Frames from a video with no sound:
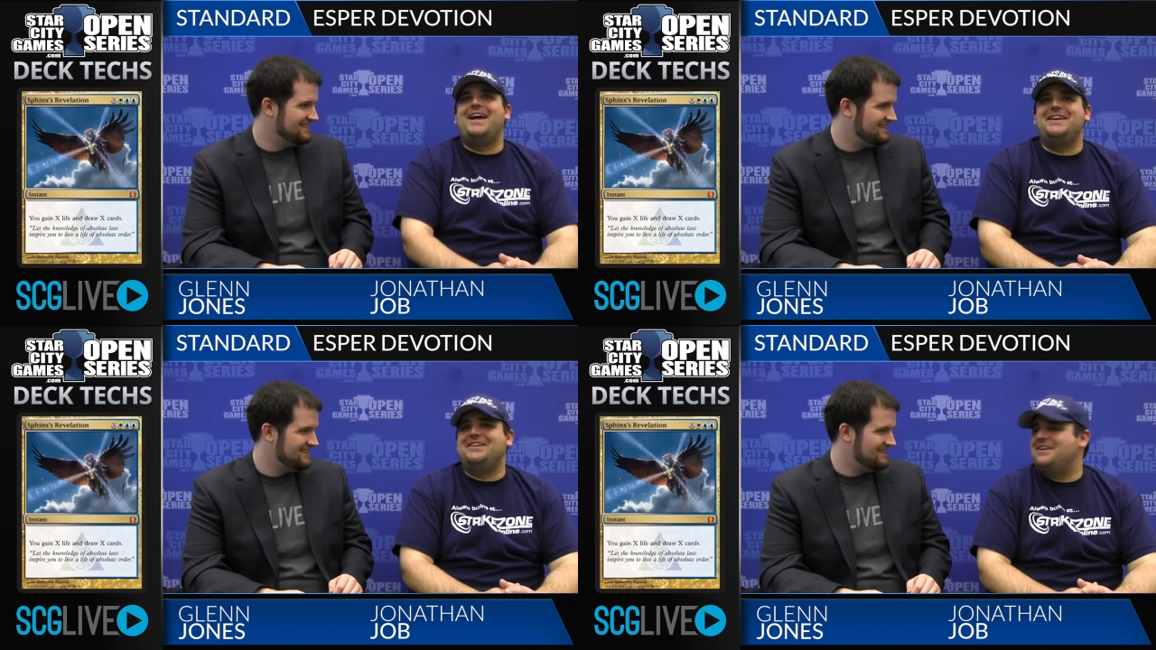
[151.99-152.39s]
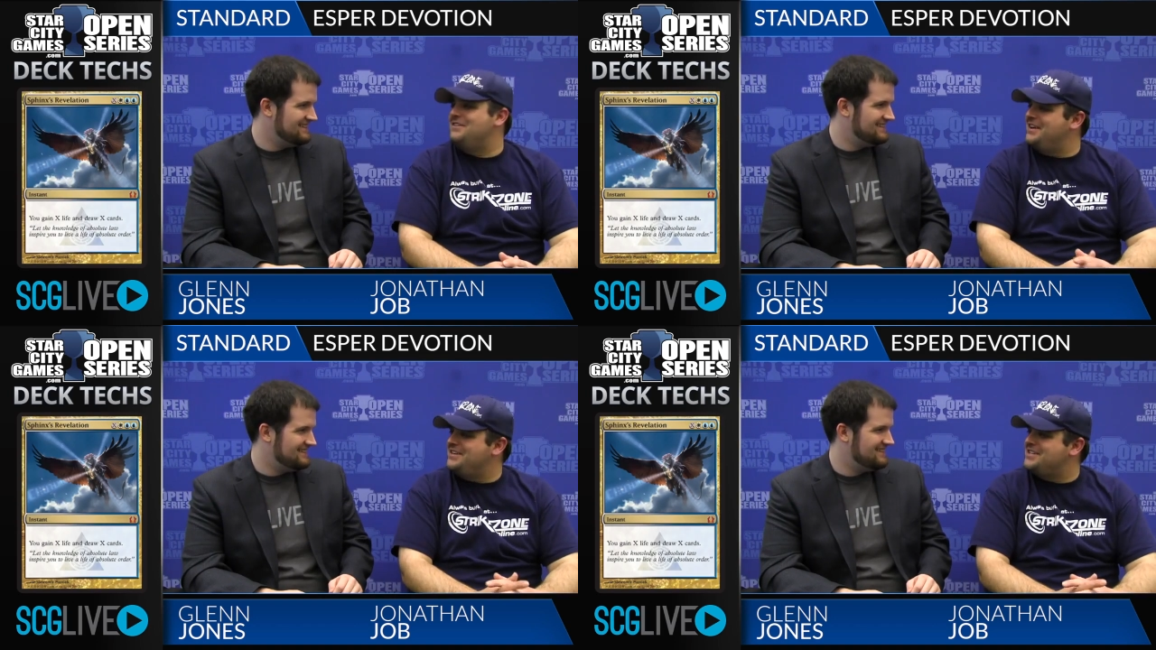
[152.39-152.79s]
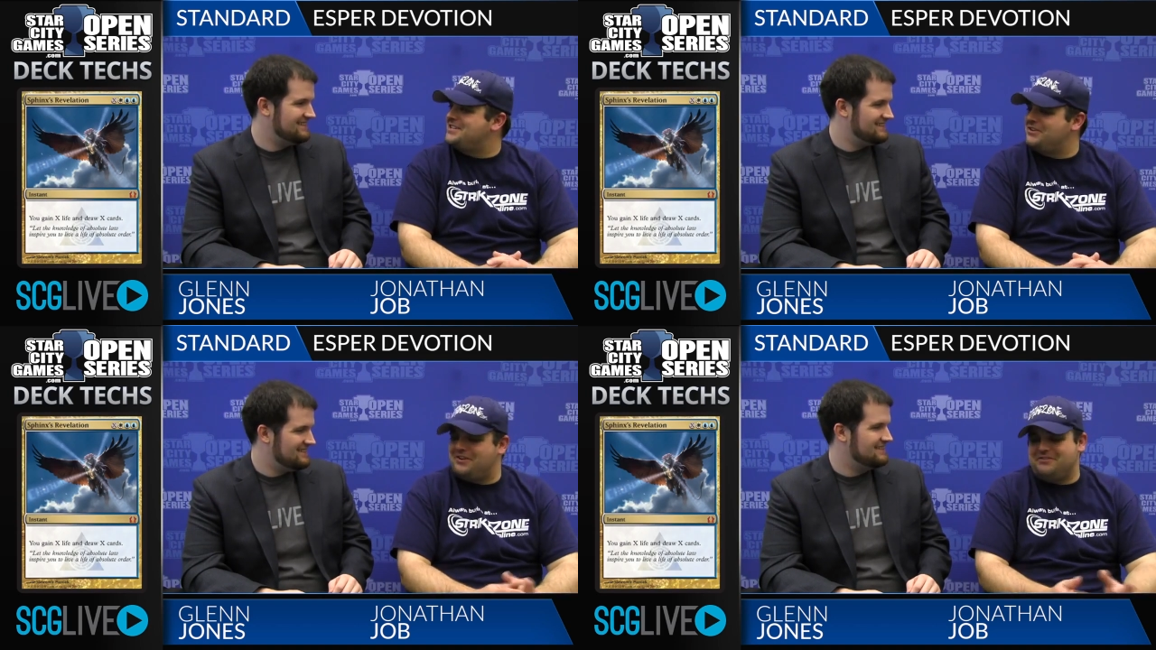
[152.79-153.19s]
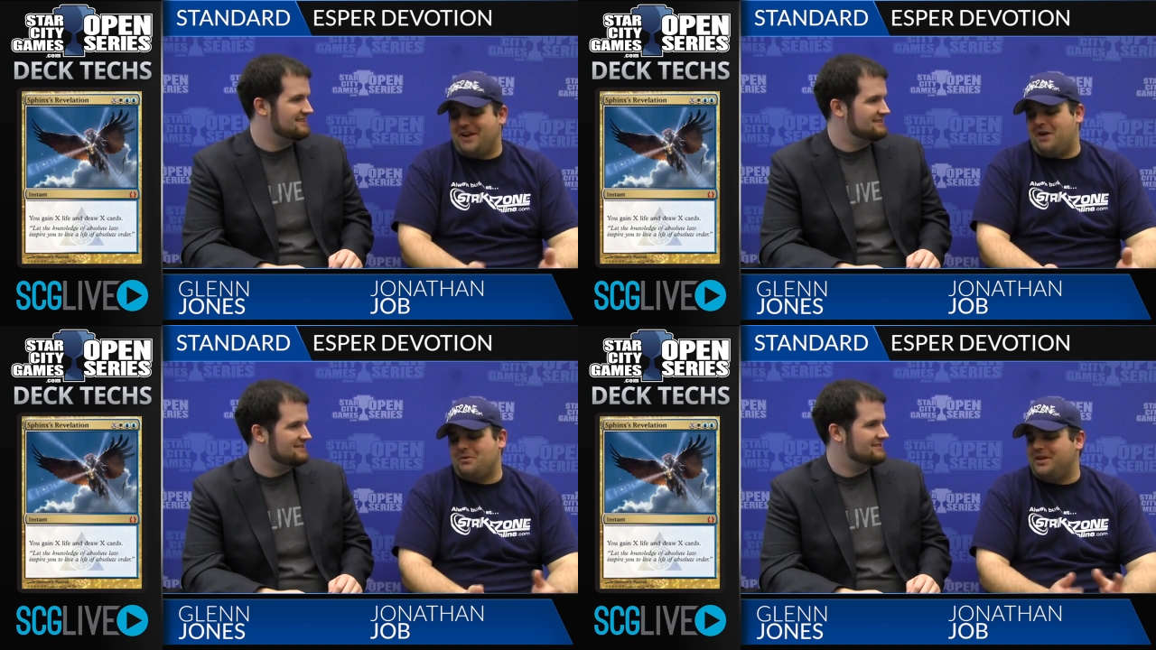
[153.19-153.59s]
Speaker 1: and you know they just are
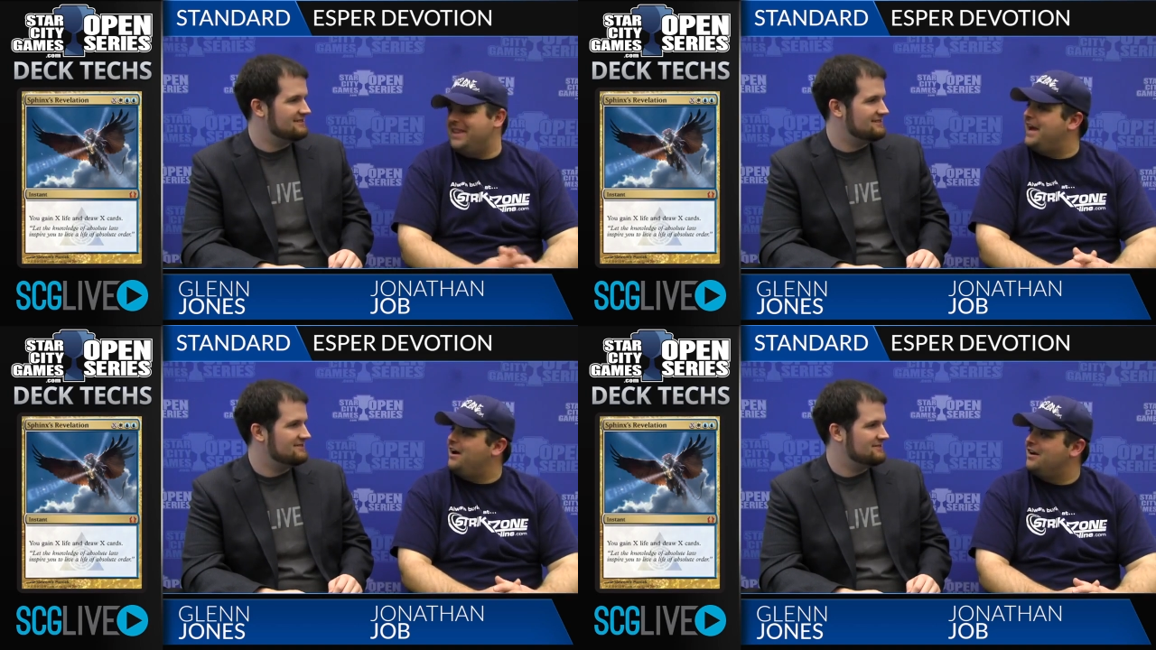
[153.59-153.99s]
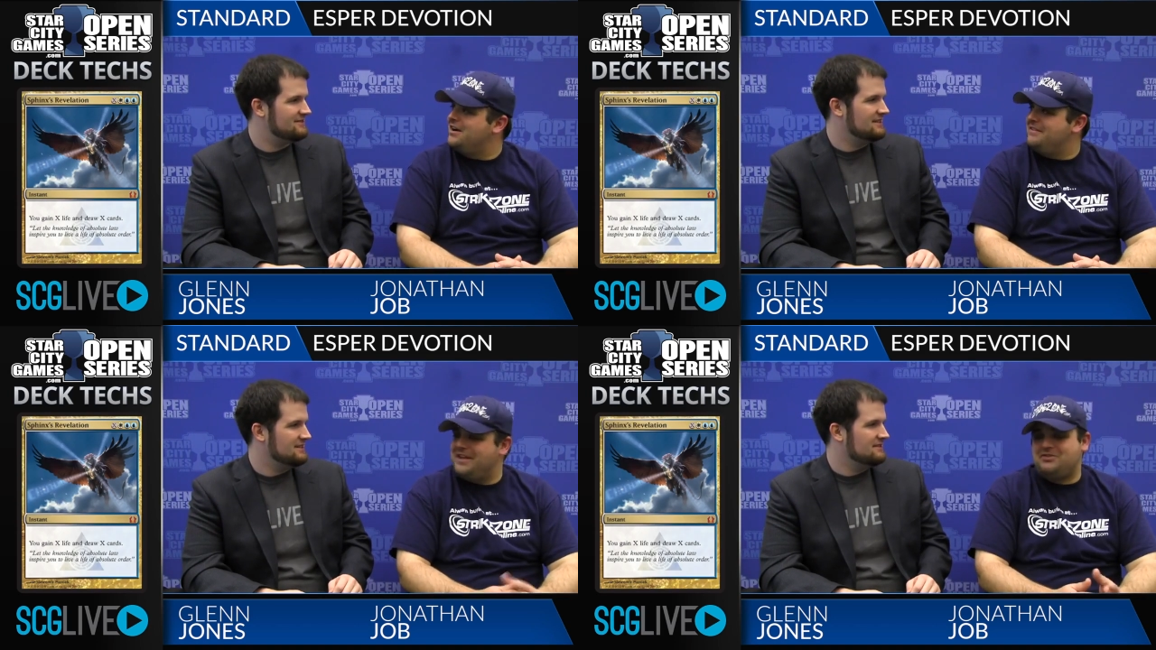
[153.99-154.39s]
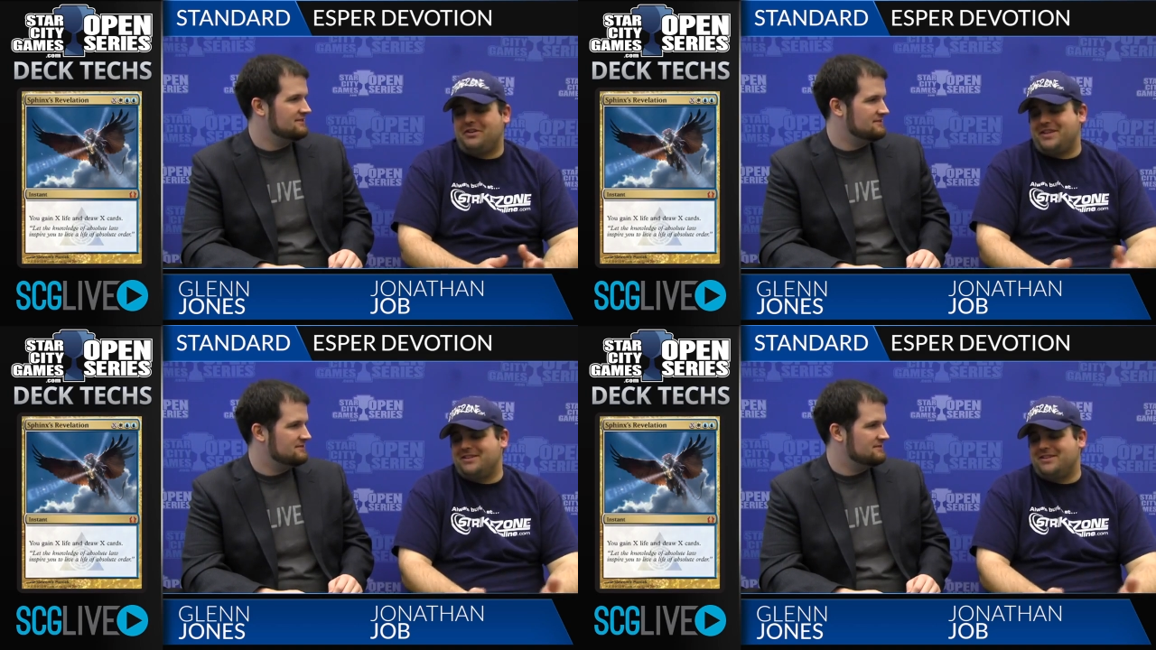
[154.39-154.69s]
not really there. They draw